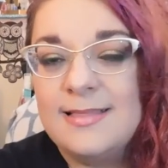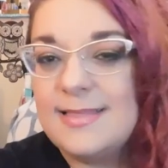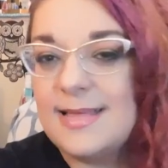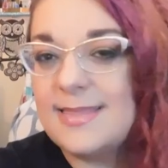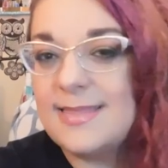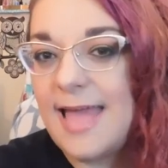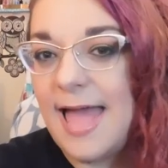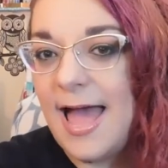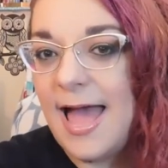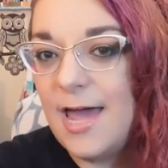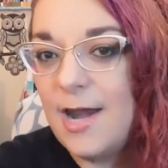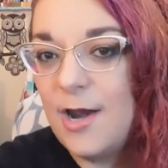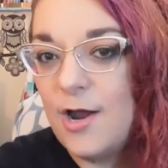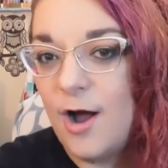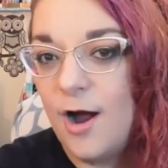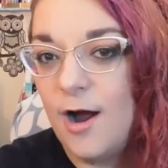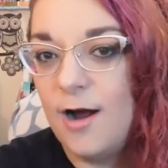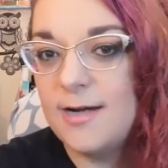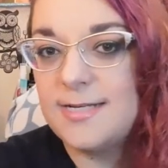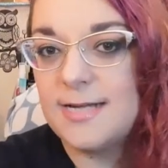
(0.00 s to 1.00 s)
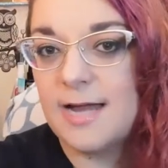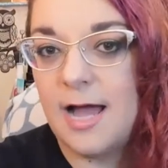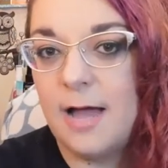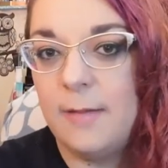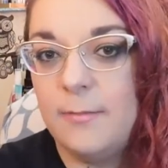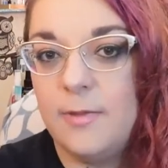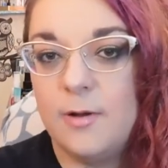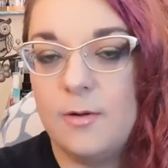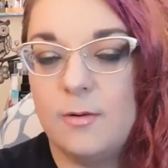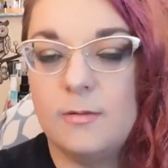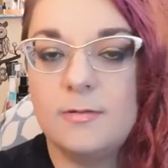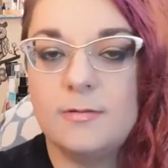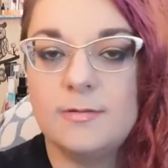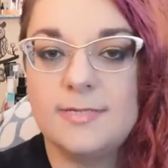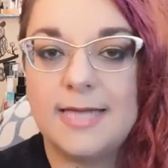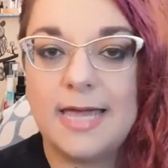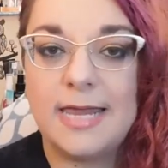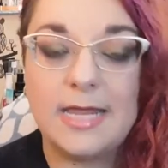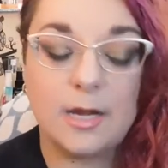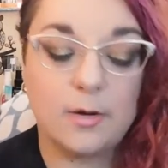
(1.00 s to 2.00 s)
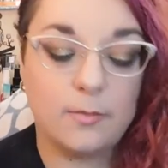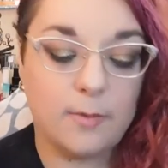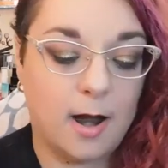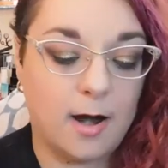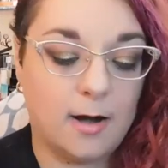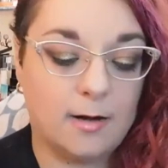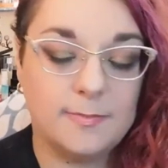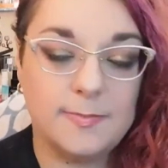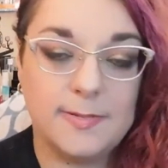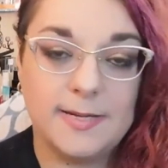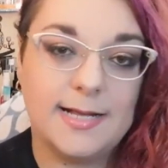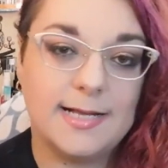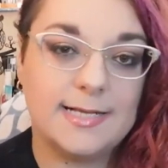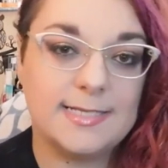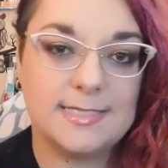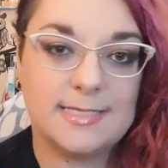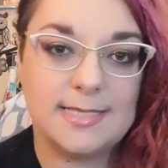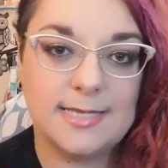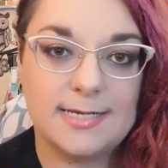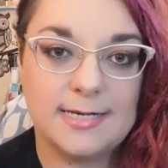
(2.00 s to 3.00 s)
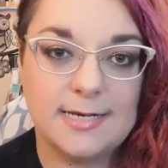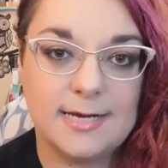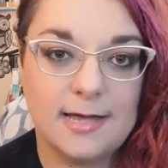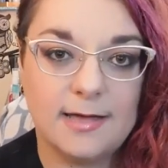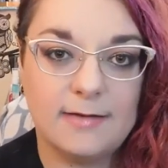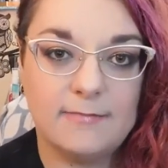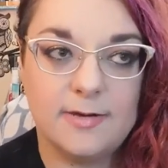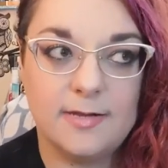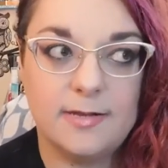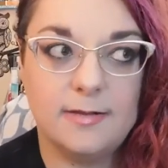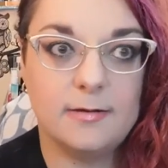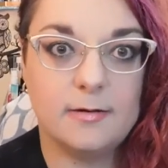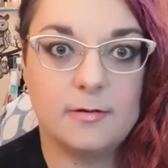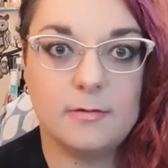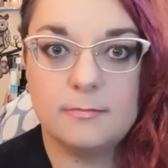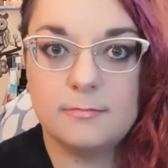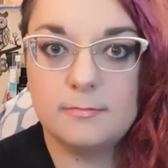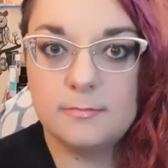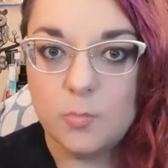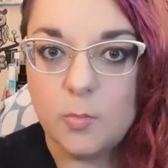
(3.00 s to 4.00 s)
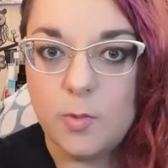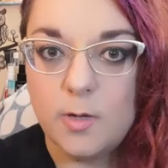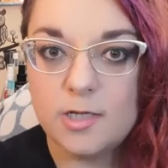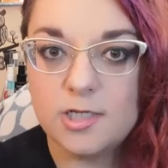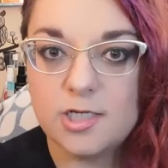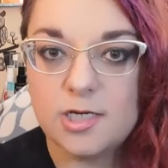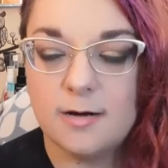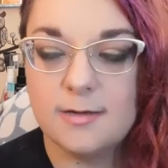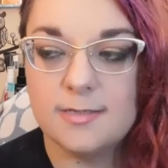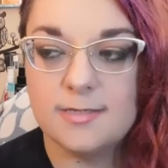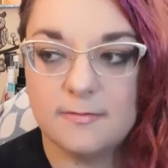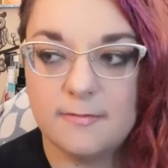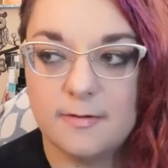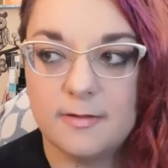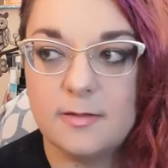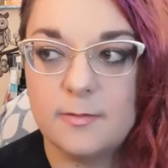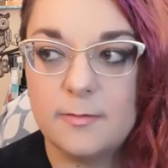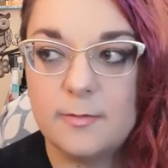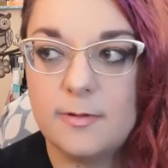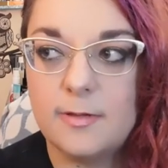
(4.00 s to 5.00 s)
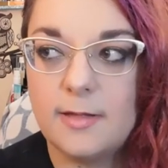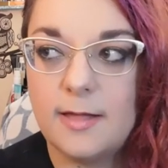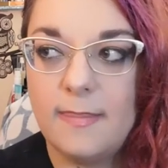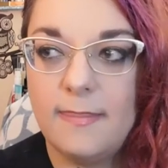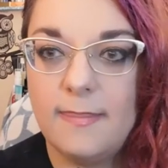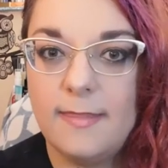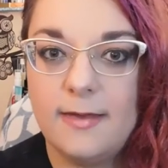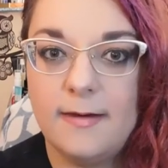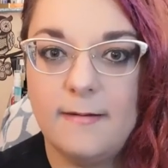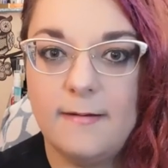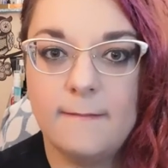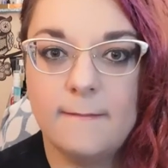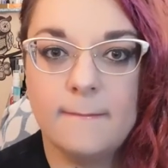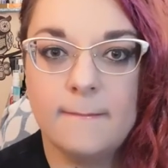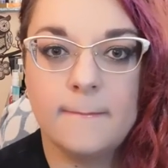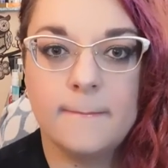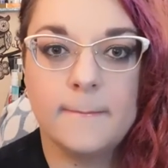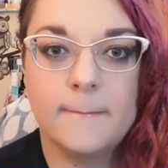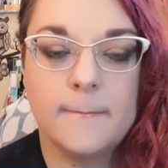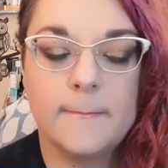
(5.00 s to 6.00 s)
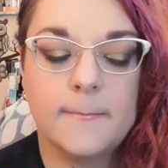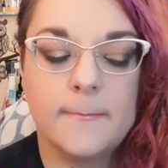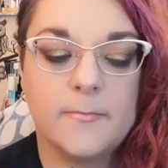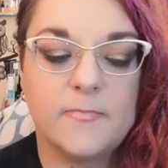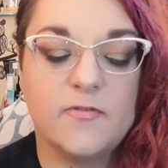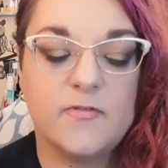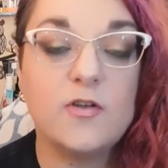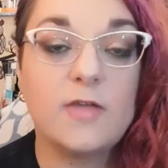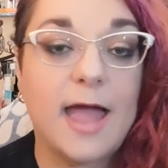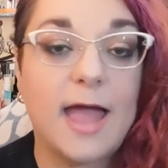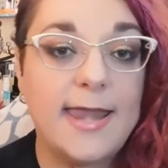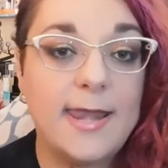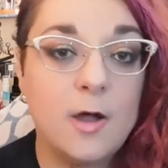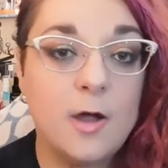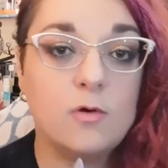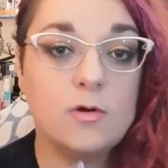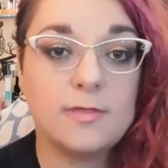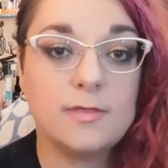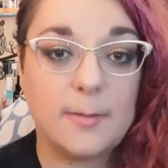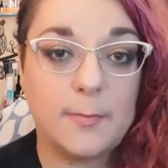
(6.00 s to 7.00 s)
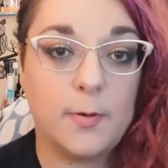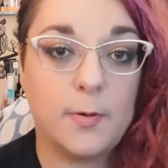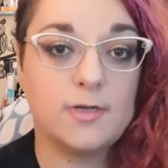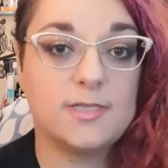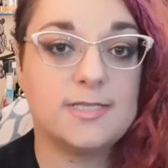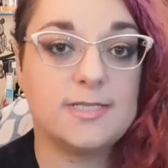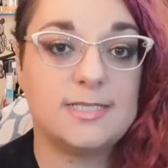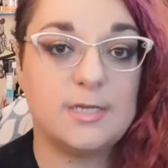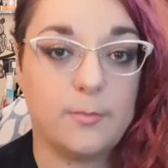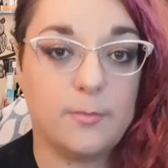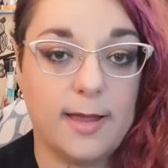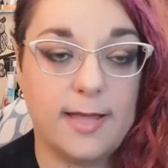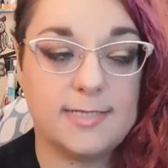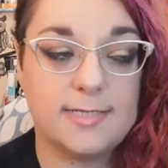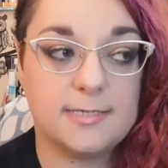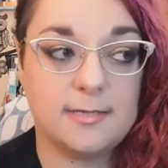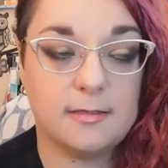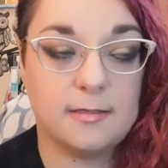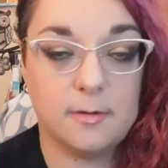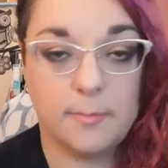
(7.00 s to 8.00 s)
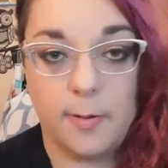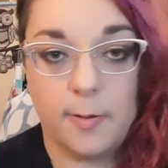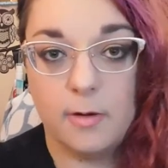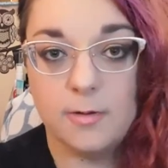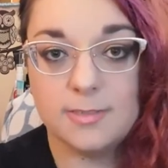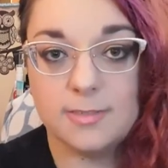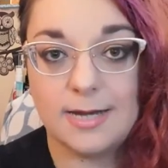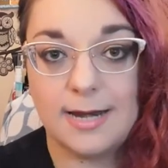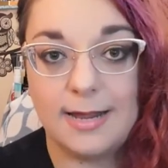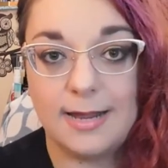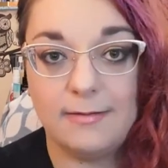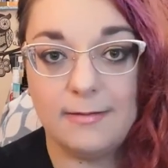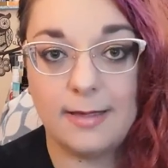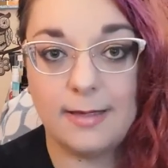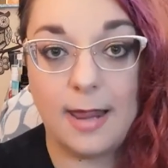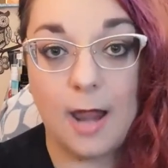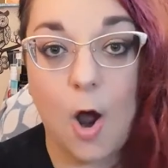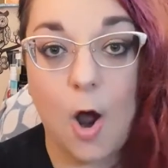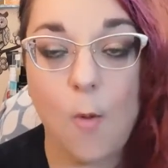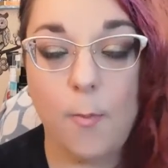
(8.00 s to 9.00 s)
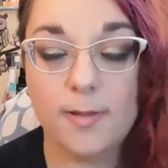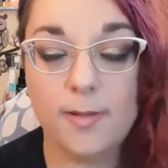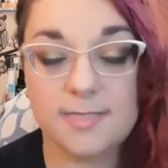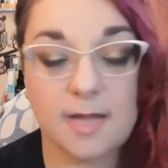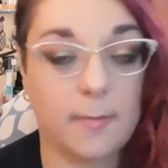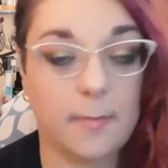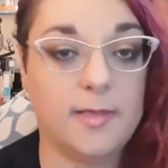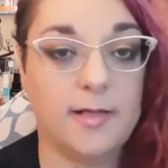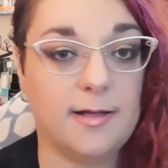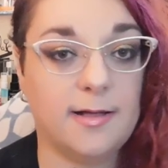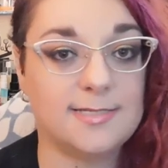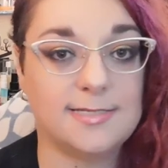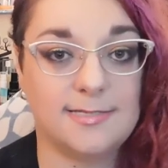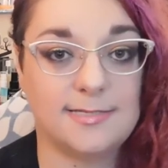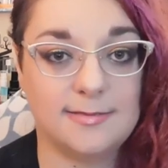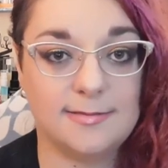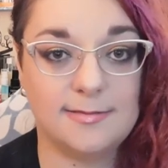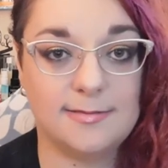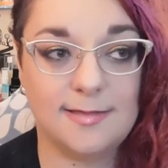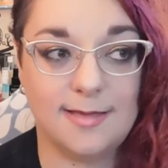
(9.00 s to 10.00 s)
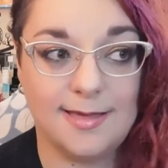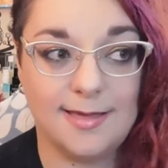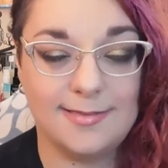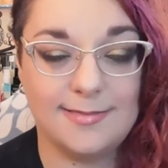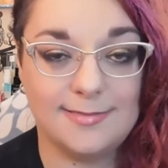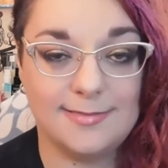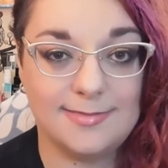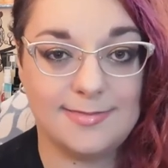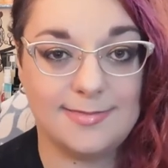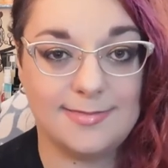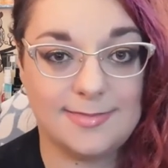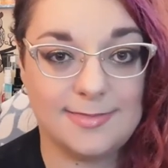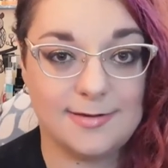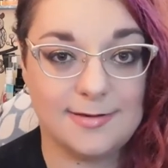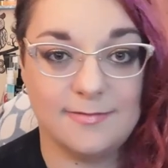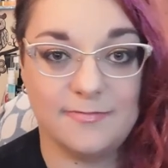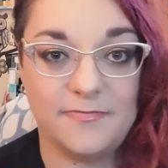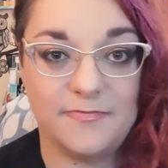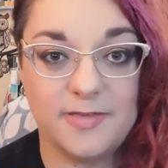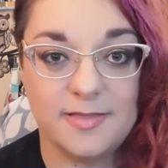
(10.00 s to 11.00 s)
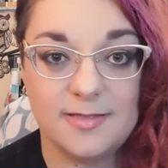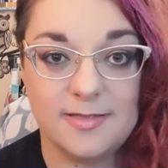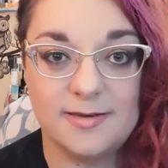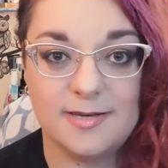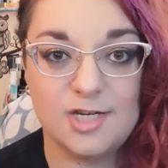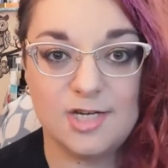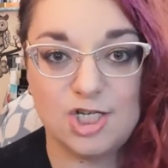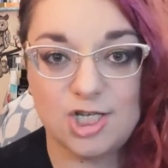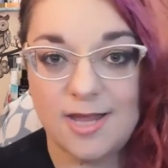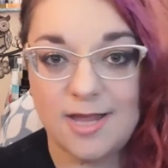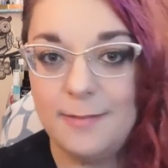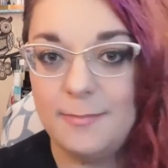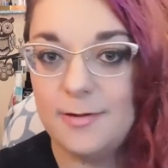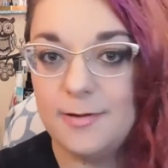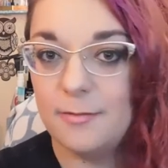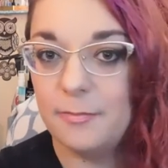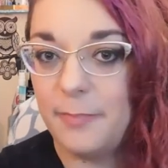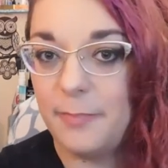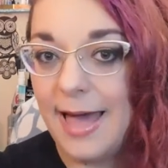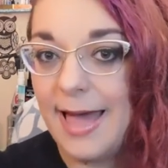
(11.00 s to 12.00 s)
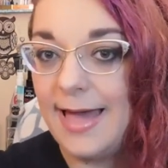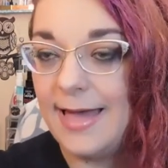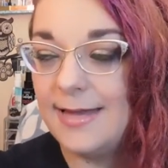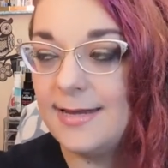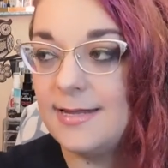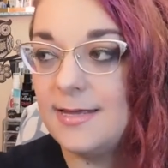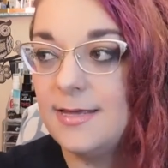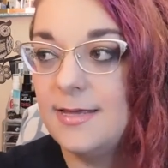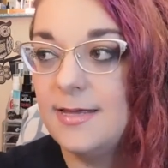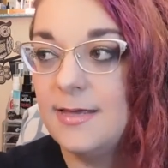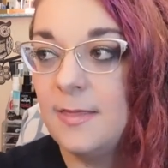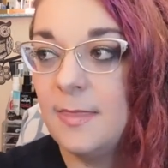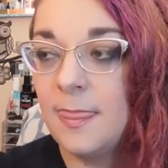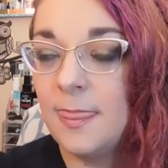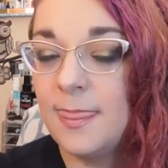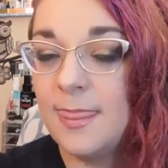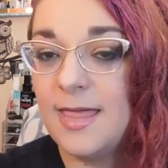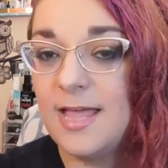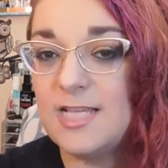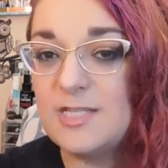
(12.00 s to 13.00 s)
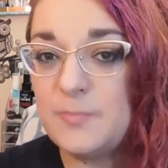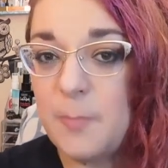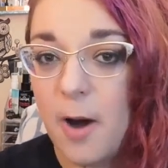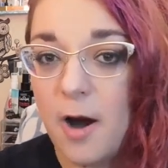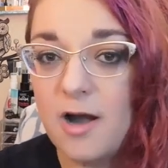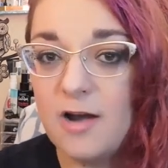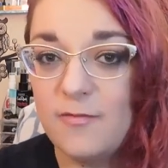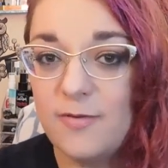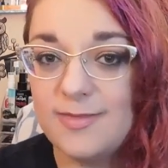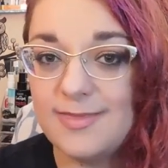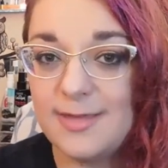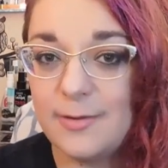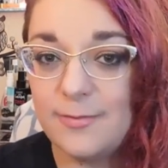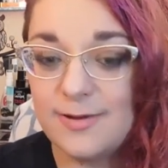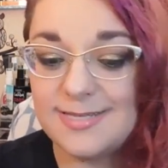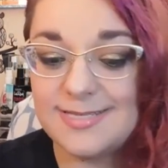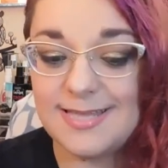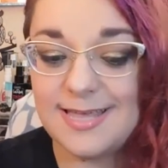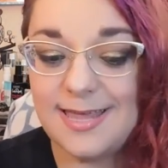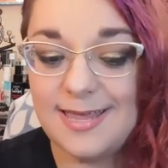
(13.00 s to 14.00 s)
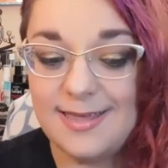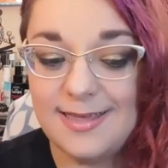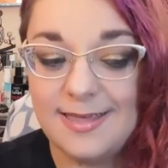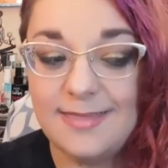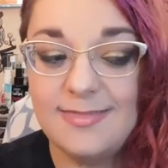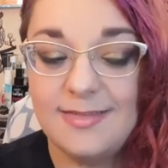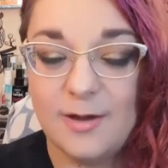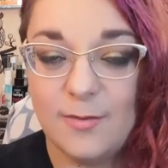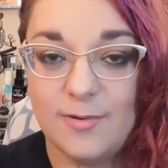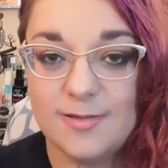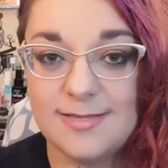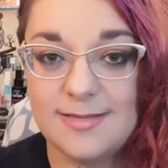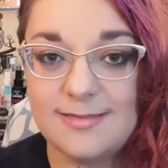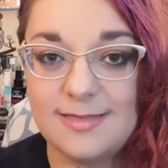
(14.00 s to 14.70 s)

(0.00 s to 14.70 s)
That they had a hard time, you know, getting around because they didn't have any, you know, wheelchairs available. And then, I know that person's erased their post, and I hope it's not because they're feeling ashamed or bad, because part of what they were saying in there was